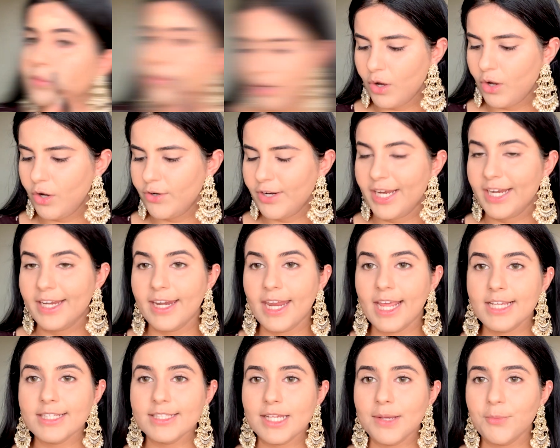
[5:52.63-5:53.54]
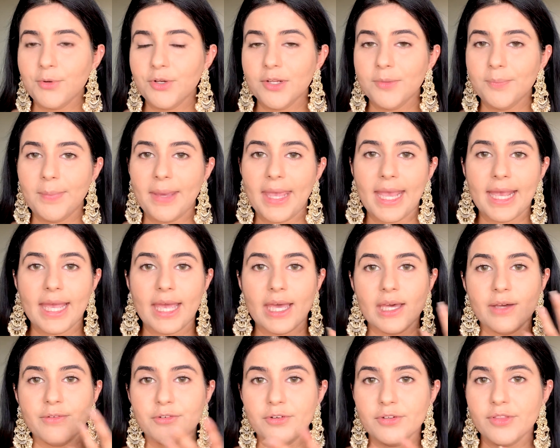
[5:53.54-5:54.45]
Alright, next I'm going to bake
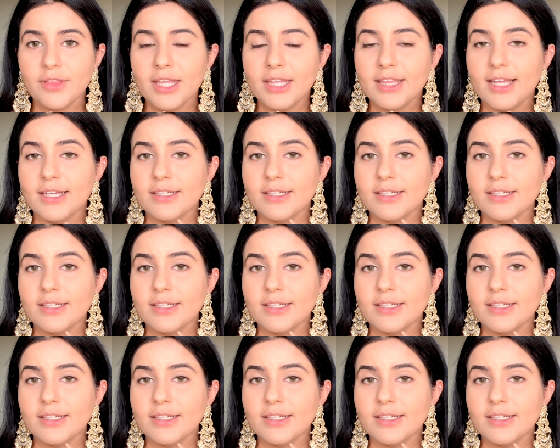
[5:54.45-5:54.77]
everything,